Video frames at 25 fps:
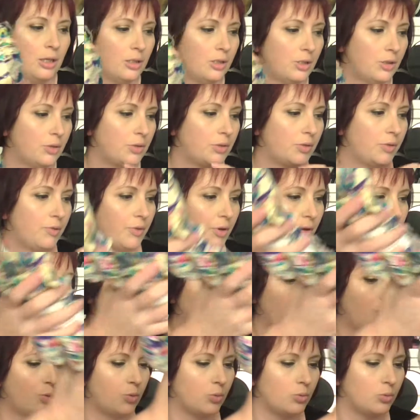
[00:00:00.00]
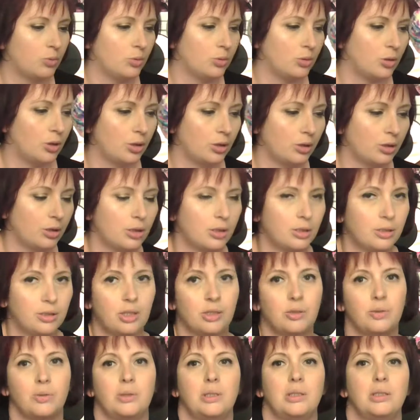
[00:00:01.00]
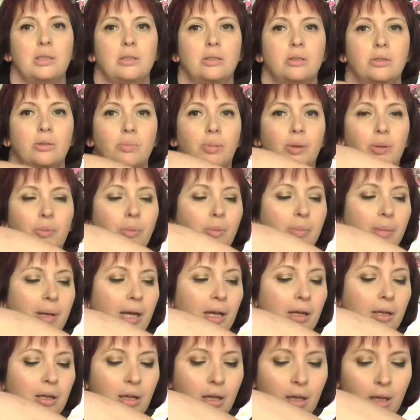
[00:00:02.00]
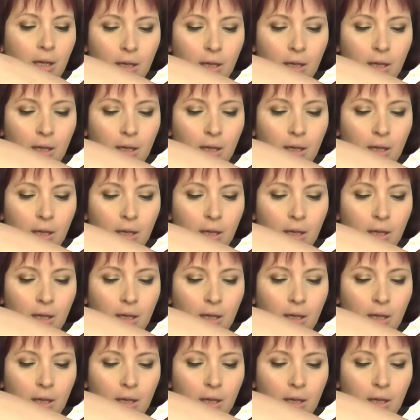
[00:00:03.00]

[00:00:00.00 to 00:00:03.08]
So it's a very cool look. So it's in this little purple bag.